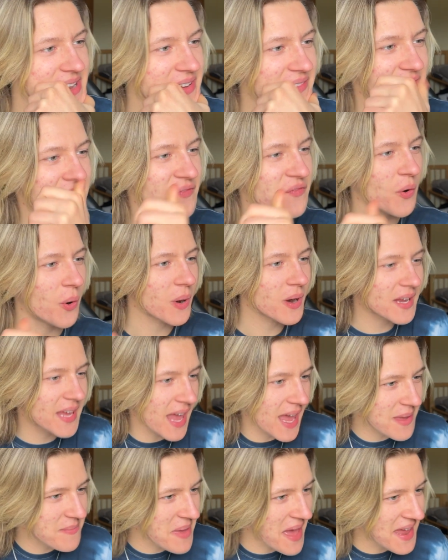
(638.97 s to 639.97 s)
Four
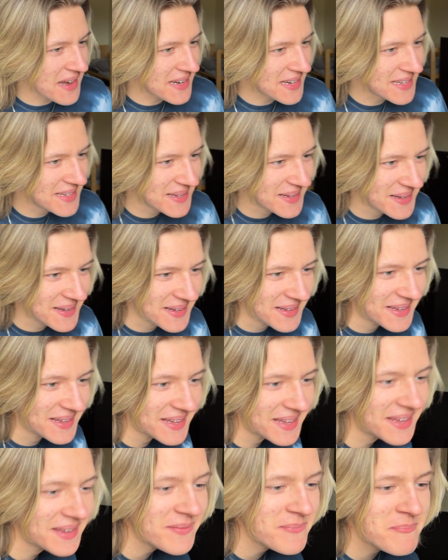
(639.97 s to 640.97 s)
gay men.
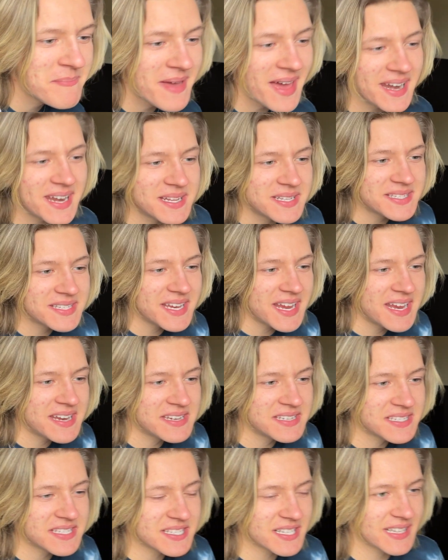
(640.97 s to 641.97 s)
Men
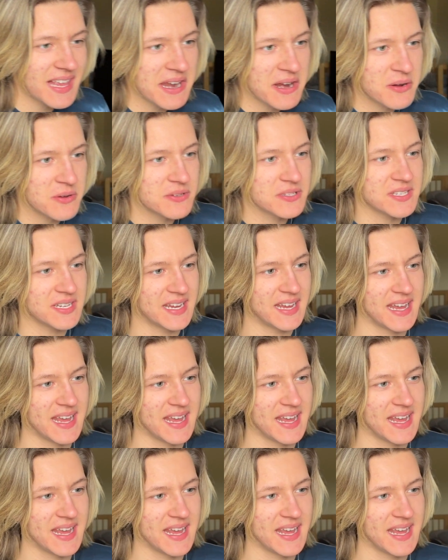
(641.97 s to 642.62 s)
in stilettos.